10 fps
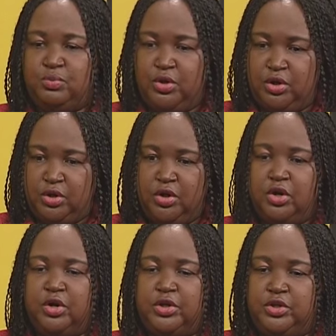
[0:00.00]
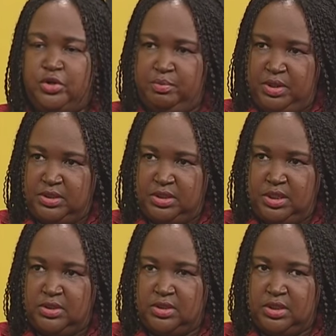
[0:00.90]
work or your
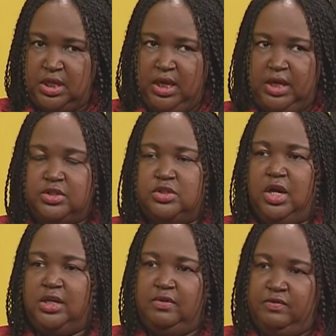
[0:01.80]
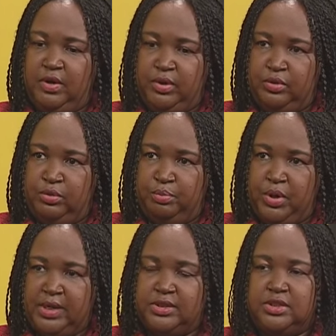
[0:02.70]
business. It's not a very good
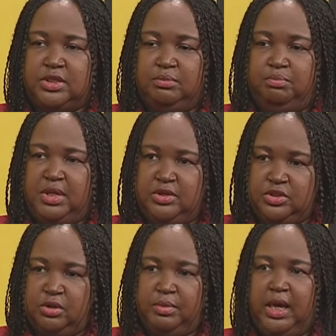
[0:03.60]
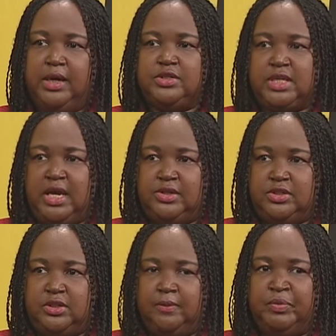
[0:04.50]
practice. It builds up the
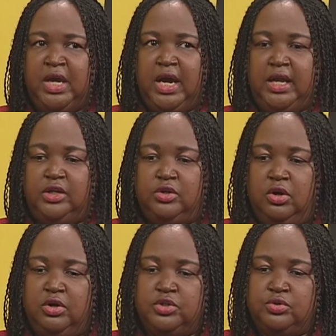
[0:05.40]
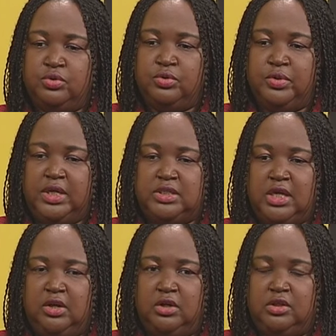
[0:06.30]
anxiety, and it also creates
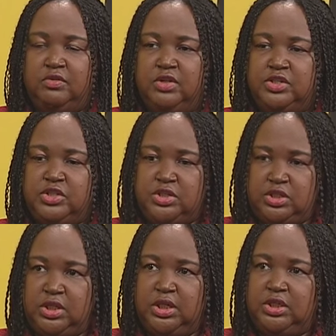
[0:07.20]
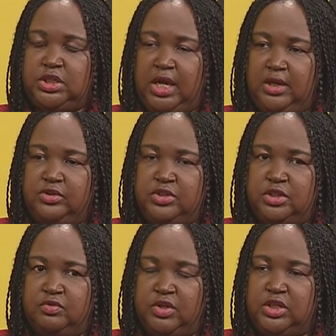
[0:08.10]
a lot of logistical
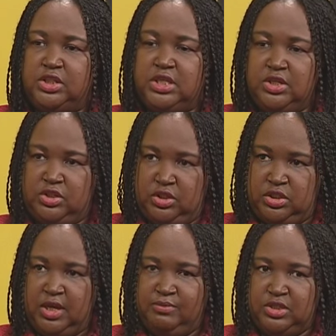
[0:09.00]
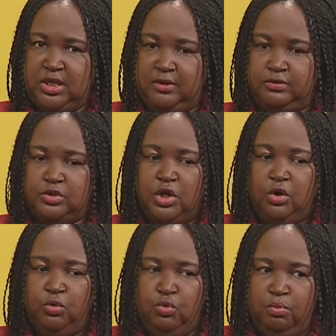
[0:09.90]
challenges for the teachers themselves,
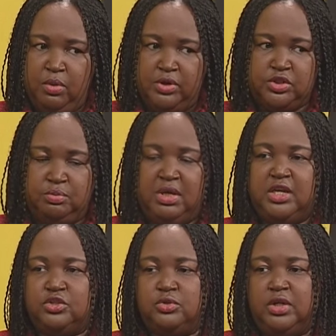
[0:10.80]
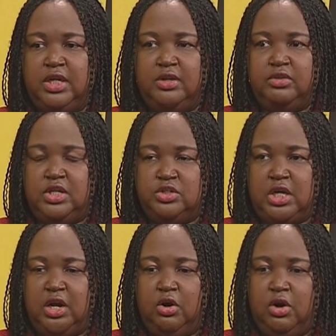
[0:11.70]
who must make sure that things
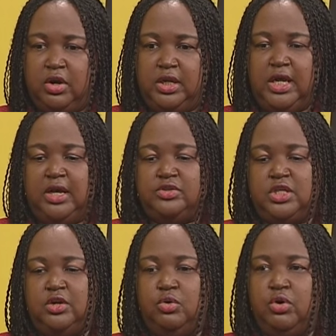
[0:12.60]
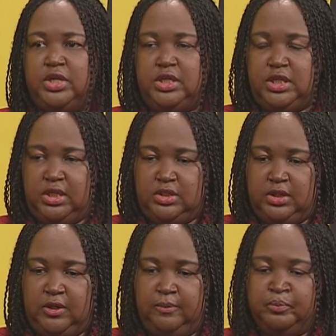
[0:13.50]
are organized and
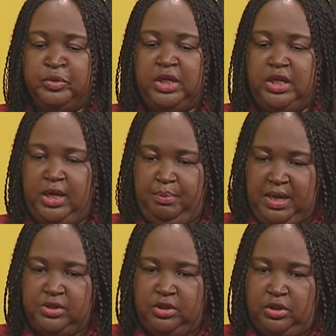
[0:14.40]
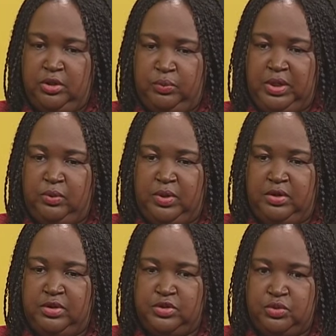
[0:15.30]
coordinated in a particular way
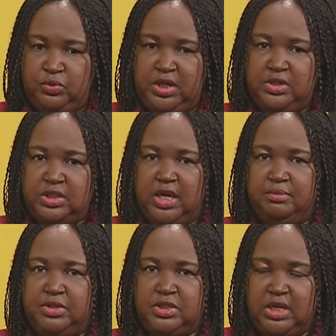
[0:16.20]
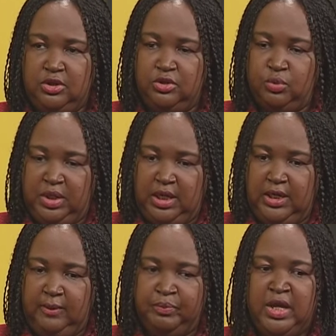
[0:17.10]
where the students can be settled
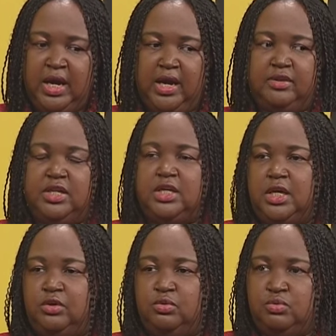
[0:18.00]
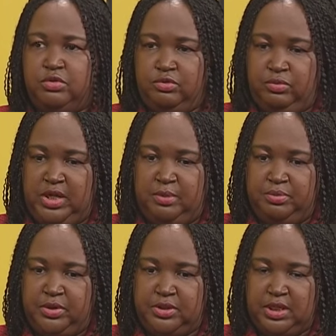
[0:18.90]
quickly and they can go through that
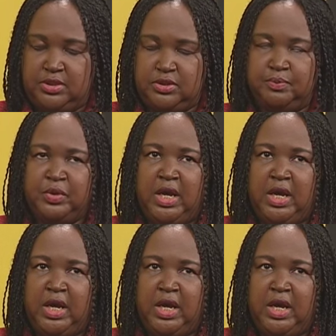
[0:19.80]
process.